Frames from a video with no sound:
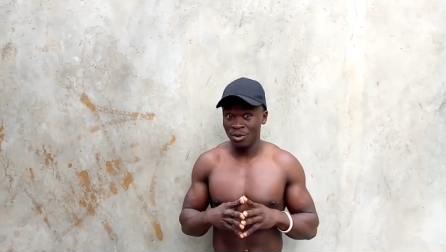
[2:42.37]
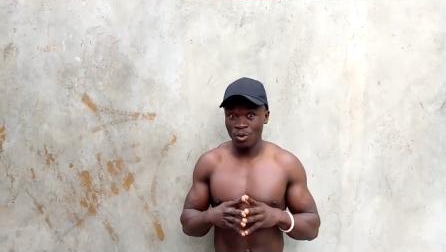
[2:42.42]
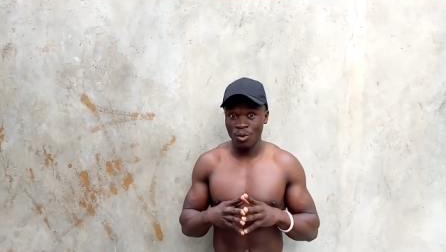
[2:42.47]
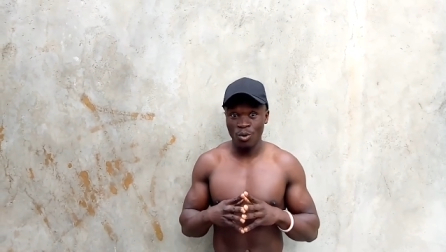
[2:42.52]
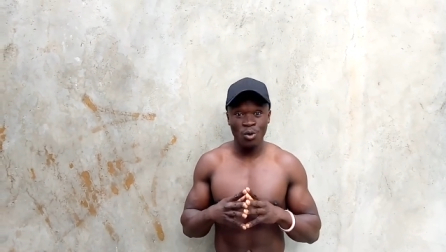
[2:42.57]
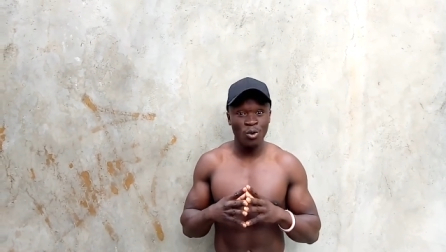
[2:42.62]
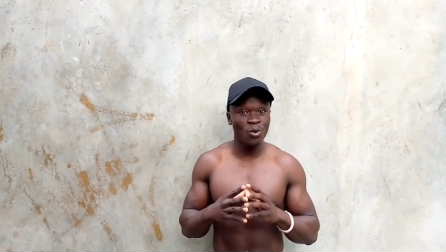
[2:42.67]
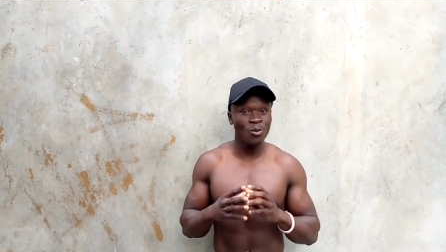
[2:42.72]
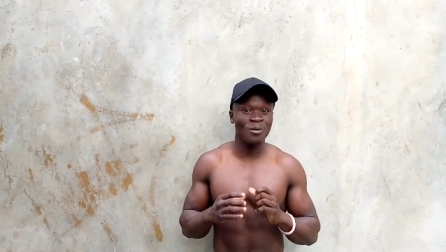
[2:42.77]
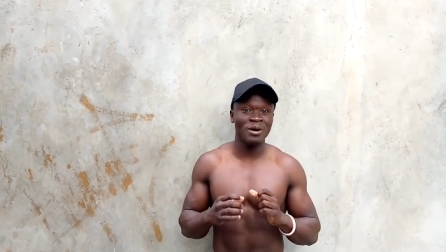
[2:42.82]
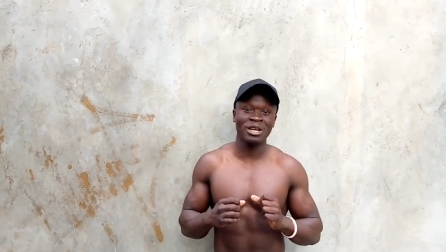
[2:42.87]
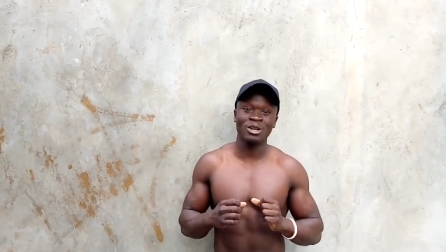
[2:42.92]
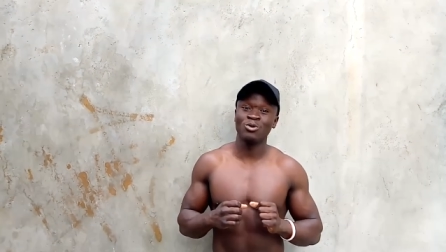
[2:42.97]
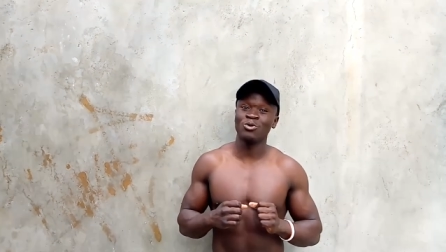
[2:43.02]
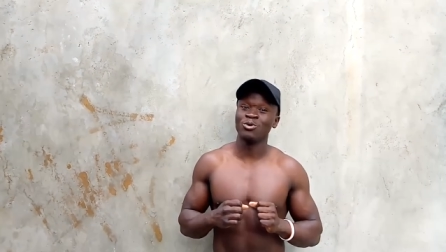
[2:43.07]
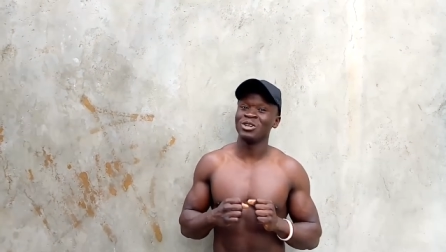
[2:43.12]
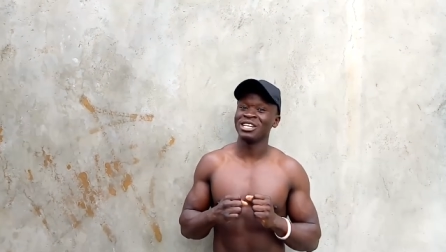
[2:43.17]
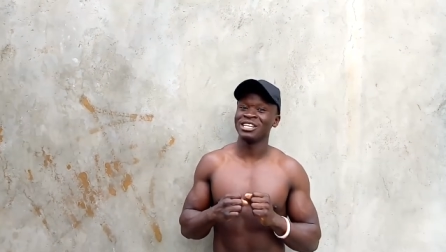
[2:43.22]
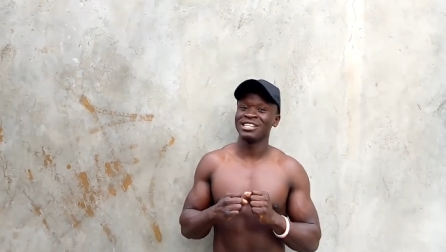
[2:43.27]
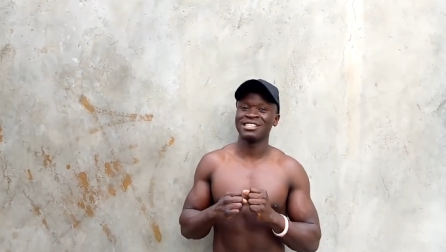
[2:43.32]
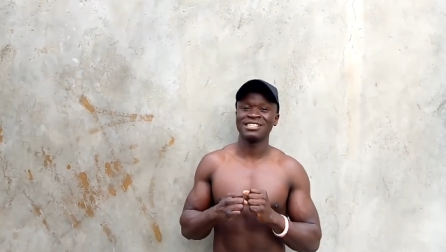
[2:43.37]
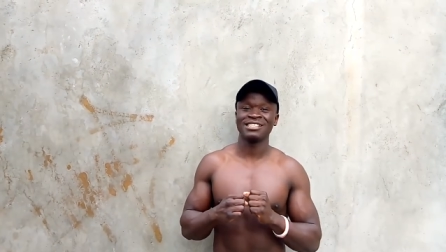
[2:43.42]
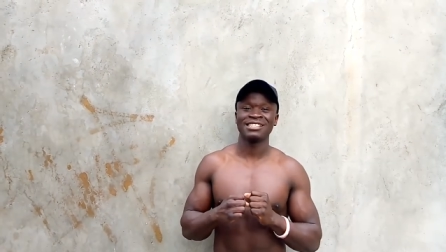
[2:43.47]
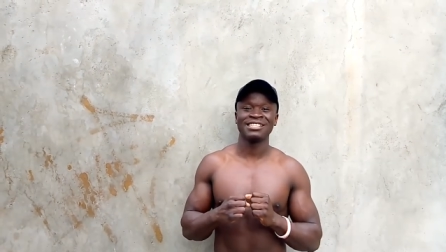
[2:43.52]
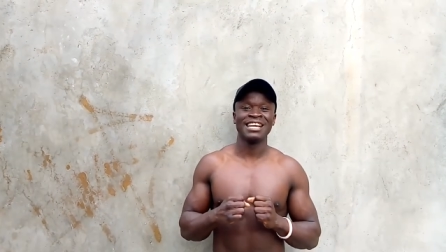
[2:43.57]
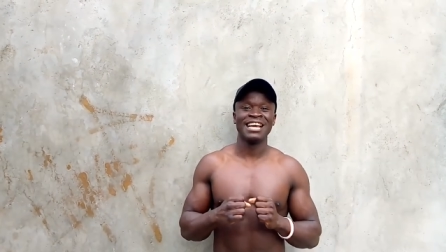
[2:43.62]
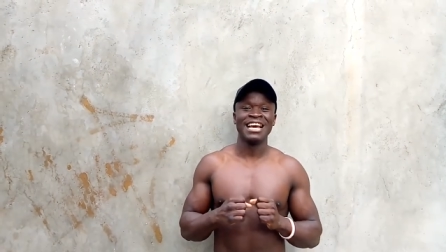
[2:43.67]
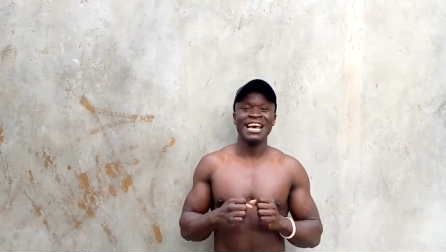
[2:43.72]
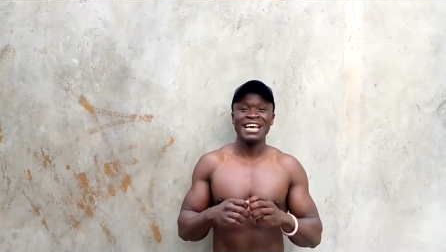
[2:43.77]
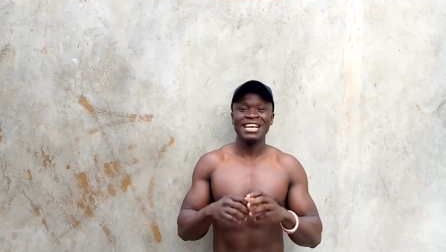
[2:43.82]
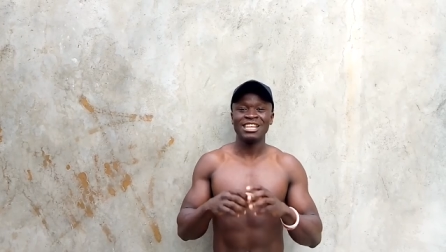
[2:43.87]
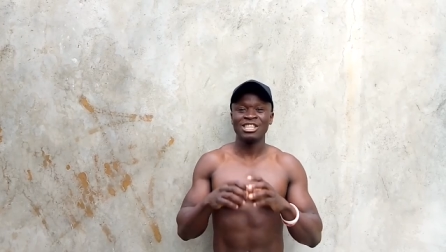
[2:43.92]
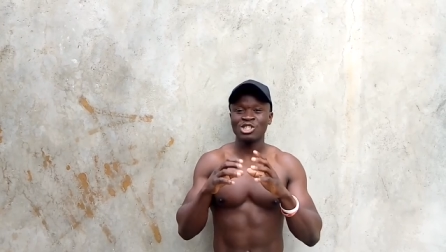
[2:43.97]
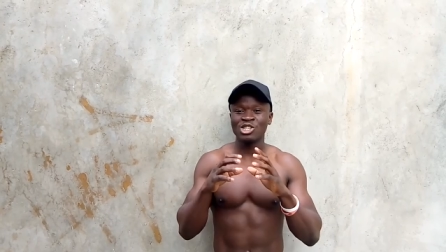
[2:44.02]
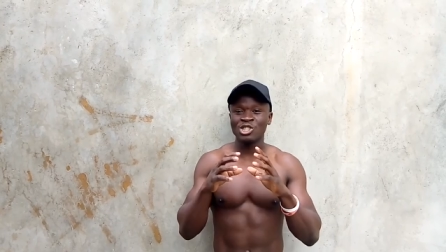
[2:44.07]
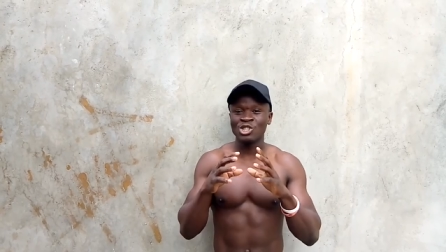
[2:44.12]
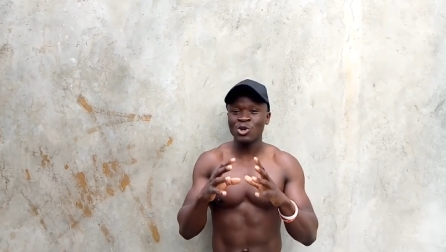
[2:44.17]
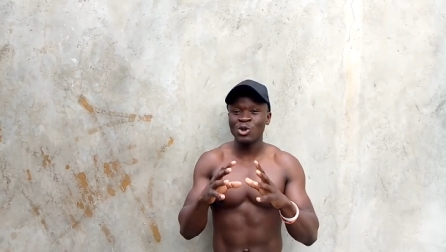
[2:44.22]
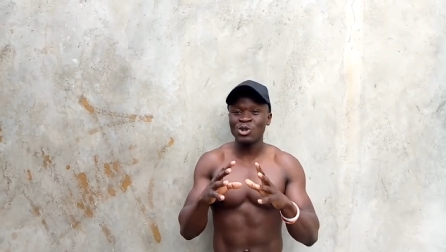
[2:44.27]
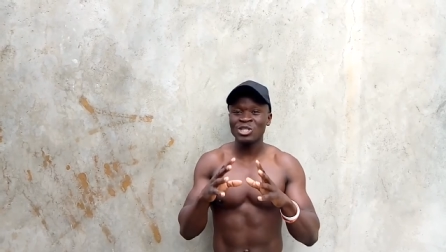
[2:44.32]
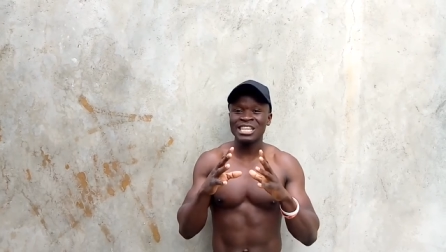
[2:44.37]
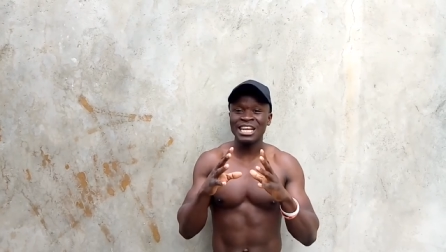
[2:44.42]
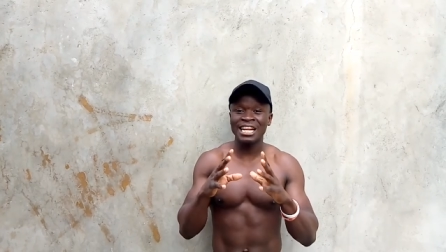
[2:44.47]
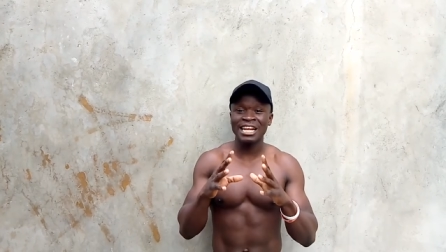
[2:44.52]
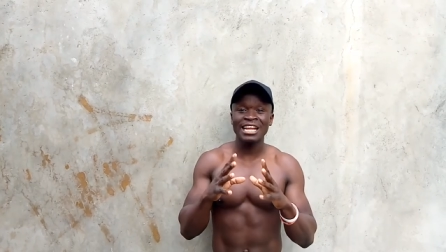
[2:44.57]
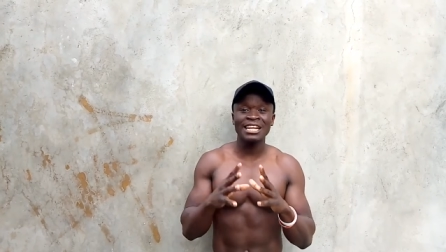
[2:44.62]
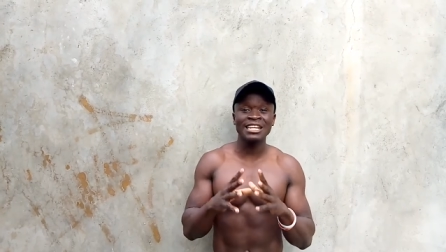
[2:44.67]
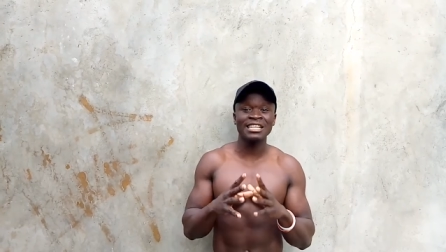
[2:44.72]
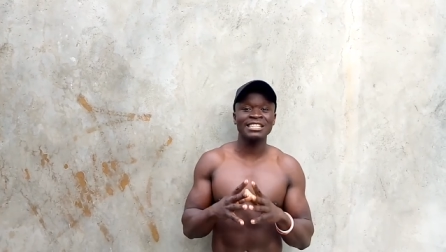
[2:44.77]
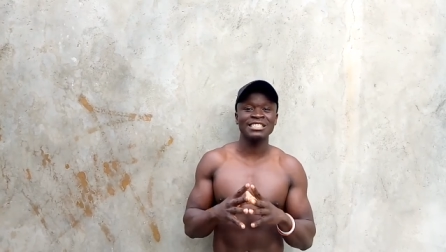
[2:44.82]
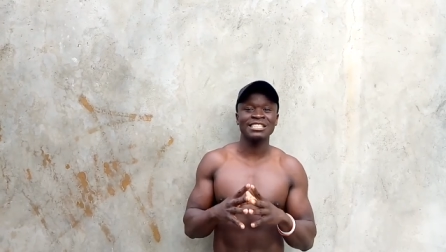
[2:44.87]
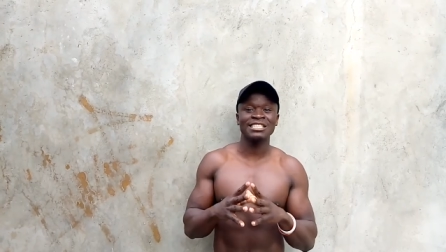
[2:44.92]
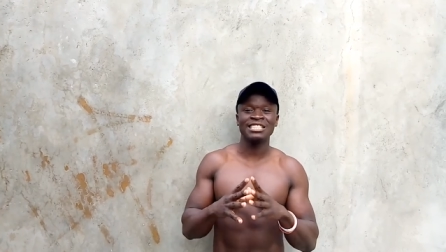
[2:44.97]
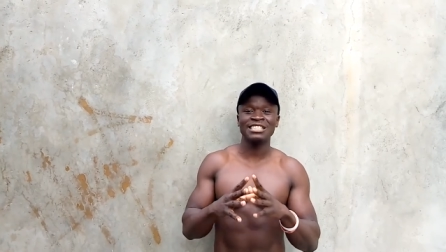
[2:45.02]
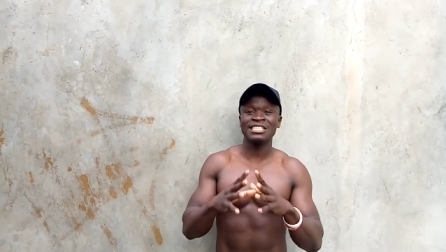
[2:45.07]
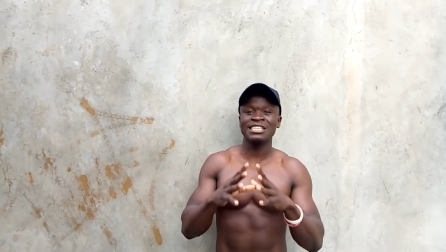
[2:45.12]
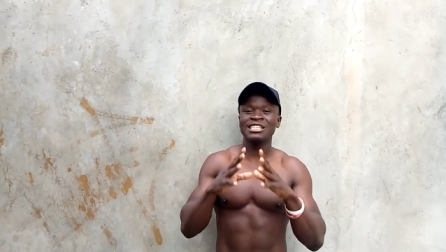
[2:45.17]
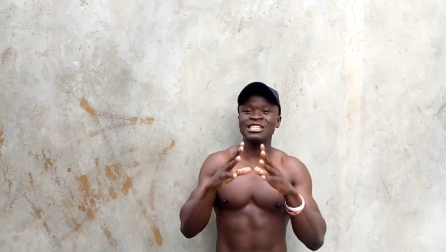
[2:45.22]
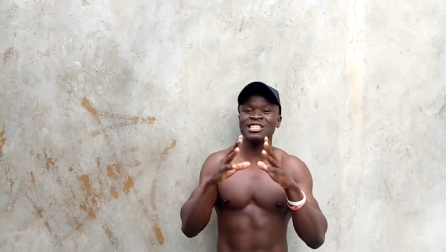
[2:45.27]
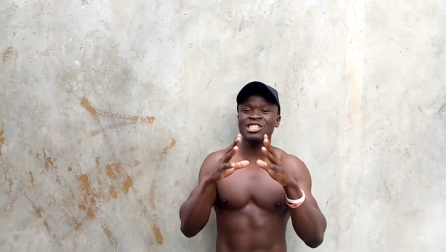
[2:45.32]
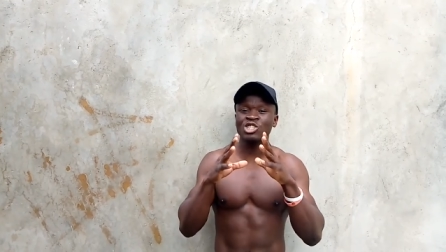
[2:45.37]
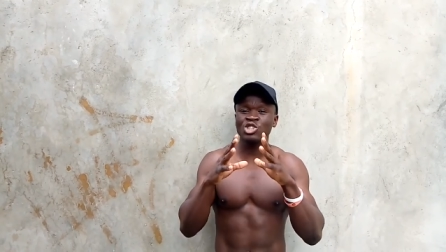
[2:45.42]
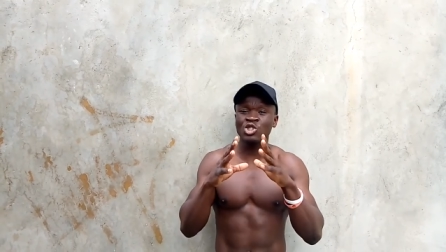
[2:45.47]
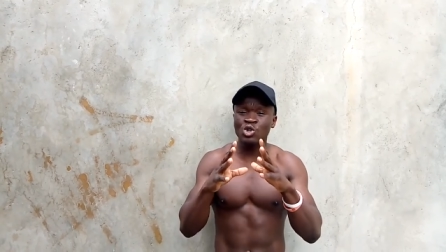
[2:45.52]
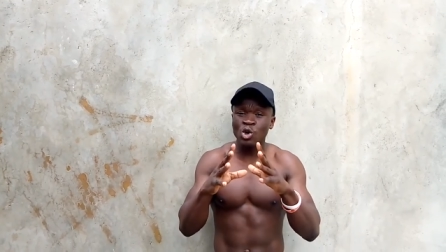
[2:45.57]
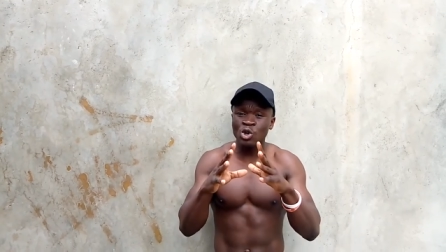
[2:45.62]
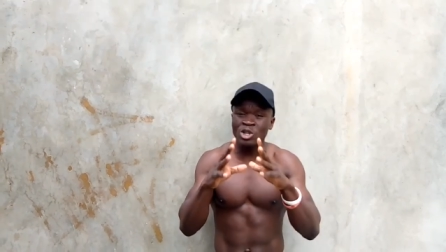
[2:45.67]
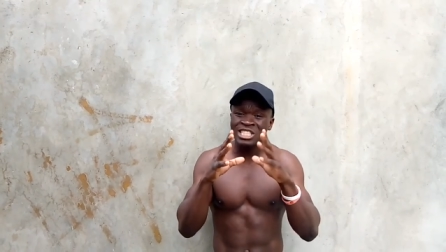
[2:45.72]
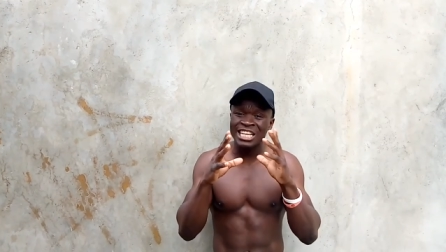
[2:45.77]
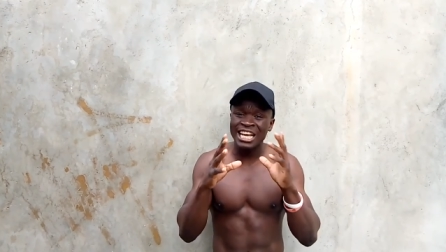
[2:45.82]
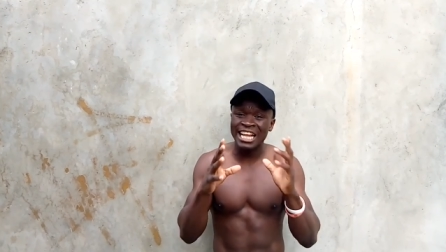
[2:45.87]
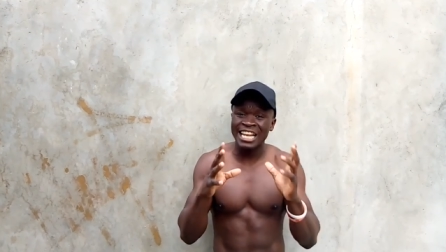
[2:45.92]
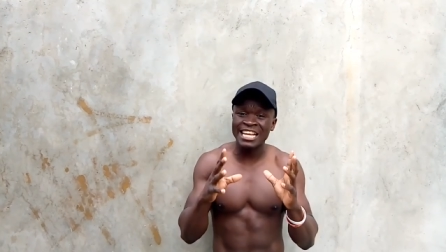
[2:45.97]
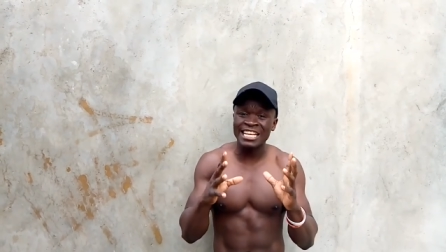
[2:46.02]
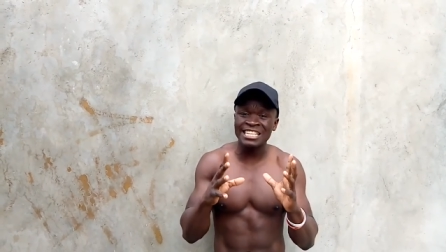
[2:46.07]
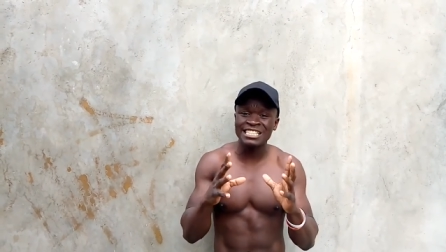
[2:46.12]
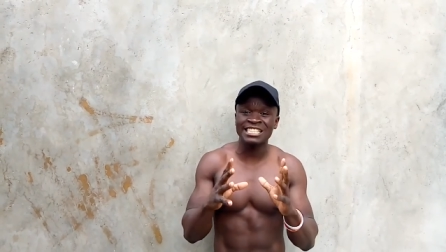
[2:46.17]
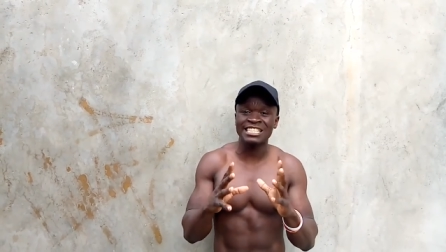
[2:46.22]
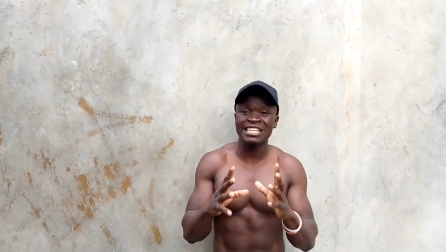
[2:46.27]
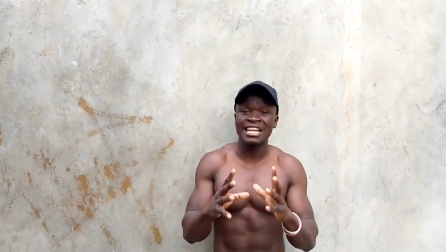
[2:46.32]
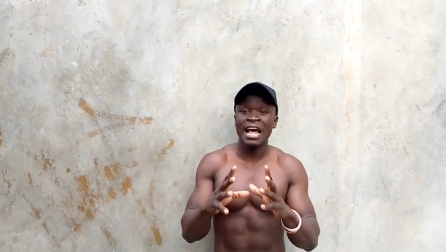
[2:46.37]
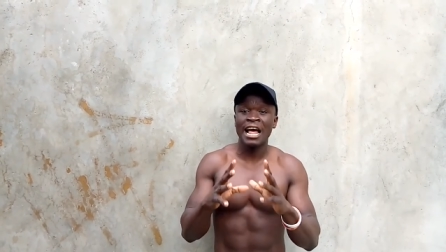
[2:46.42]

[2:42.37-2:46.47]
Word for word: Oh my goodness. It's so challenging. It's so challenging.